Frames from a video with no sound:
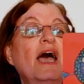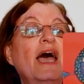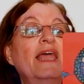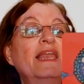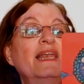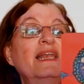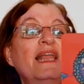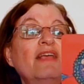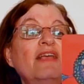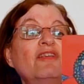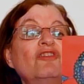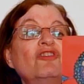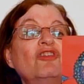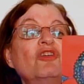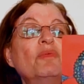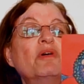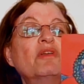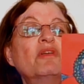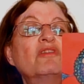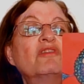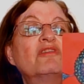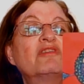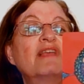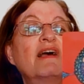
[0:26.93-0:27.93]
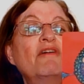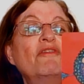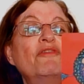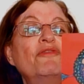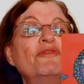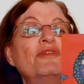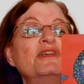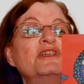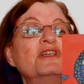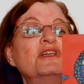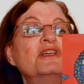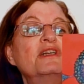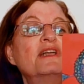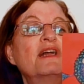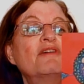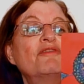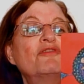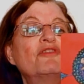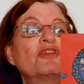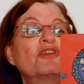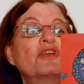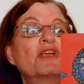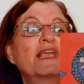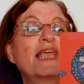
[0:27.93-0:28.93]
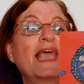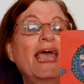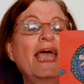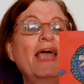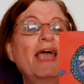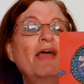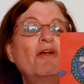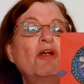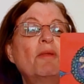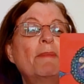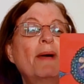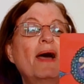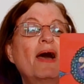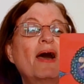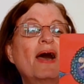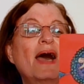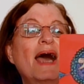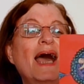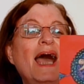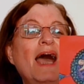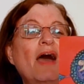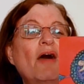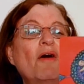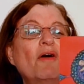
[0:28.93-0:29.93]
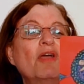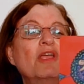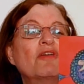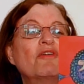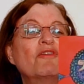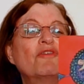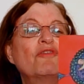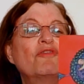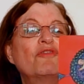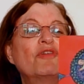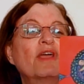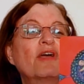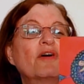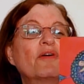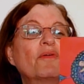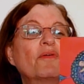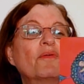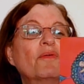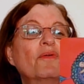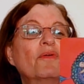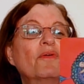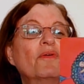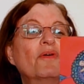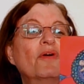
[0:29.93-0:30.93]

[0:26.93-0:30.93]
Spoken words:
Unless you are selfish enough to care about how you feel